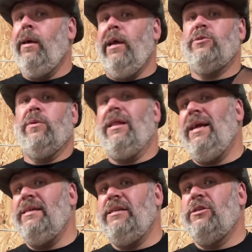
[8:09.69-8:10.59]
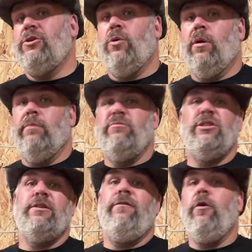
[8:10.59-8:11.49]
It's really easy to store
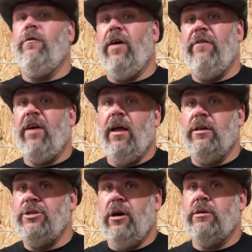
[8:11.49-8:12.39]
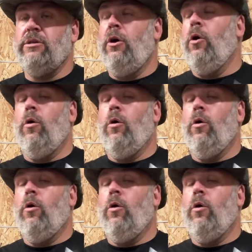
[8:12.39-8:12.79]
just a few 5-gallon jugs